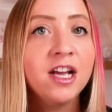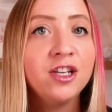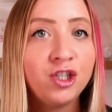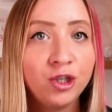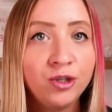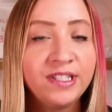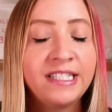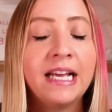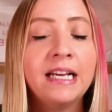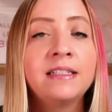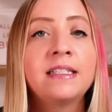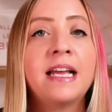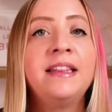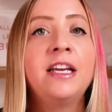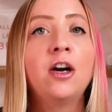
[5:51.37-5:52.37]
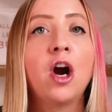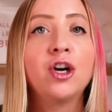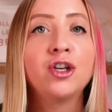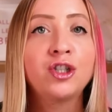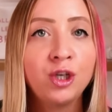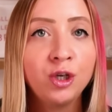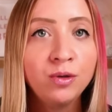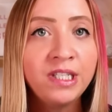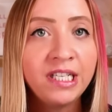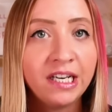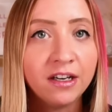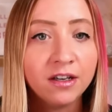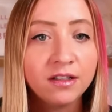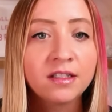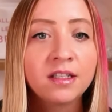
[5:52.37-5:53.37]
June 6th, and there are two
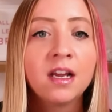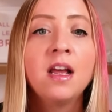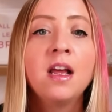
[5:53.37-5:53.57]
tiers.